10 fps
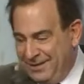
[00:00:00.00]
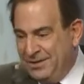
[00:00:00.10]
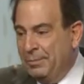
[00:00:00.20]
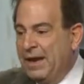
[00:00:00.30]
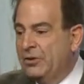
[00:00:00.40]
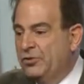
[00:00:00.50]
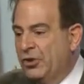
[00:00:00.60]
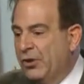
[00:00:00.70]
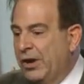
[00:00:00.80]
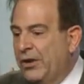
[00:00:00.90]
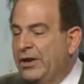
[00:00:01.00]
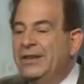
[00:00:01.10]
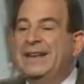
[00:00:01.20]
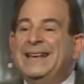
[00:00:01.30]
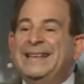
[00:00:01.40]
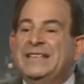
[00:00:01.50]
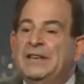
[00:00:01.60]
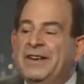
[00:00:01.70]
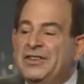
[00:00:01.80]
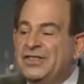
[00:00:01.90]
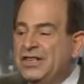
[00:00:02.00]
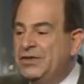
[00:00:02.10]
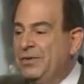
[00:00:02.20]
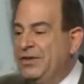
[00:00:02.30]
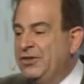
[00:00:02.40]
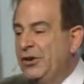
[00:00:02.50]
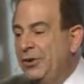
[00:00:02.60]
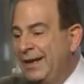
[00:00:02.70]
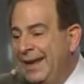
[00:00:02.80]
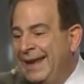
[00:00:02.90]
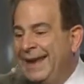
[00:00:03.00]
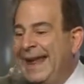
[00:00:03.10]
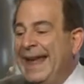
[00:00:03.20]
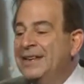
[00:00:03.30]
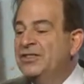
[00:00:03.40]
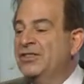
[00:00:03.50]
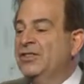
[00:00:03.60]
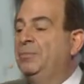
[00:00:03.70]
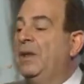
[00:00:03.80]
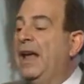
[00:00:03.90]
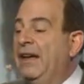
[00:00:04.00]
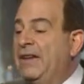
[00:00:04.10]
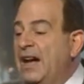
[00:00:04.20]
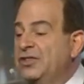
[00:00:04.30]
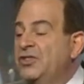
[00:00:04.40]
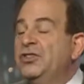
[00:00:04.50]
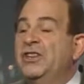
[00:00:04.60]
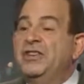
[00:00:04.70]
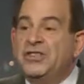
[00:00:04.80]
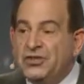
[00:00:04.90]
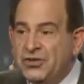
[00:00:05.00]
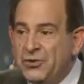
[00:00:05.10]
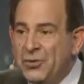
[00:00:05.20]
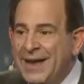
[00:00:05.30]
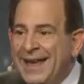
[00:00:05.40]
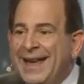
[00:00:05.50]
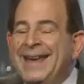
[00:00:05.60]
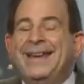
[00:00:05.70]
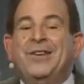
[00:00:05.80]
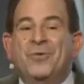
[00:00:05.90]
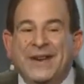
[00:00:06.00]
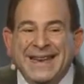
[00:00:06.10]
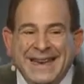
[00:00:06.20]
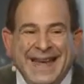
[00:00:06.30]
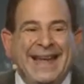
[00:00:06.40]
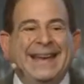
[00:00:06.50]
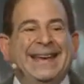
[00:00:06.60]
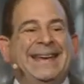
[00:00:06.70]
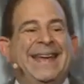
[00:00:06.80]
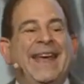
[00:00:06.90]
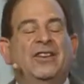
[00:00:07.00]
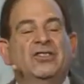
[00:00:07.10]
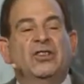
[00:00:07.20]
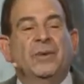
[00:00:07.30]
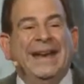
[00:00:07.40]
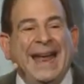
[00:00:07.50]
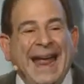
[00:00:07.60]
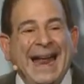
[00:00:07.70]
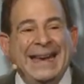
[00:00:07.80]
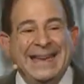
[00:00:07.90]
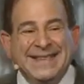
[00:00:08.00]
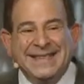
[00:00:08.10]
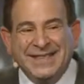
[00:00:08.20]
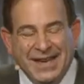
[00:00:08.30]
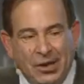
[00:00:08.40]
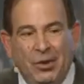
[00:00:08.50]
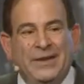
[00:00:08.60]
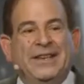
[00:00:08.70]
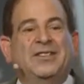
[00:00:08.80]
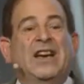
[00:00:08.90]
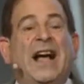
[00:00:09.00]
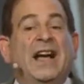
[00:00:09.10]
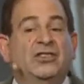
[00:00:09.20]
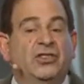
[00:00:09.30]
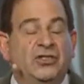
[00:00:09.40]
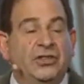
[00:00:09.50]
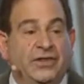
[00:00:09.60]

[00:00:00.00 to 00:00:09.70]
it's a medical journal article in 1976 where they showed enhance the supply of oxygen to the tissue. You can get cancer in any cell that is oxygen